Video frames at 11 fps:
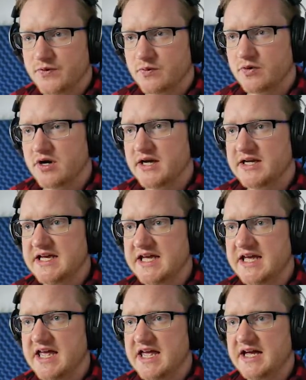We're an
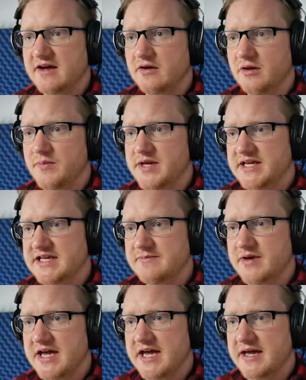ickle bitty
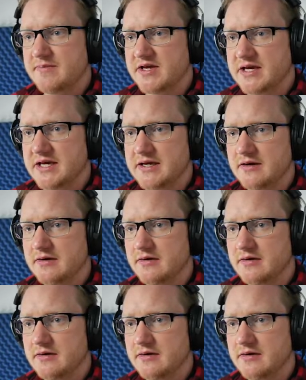baby.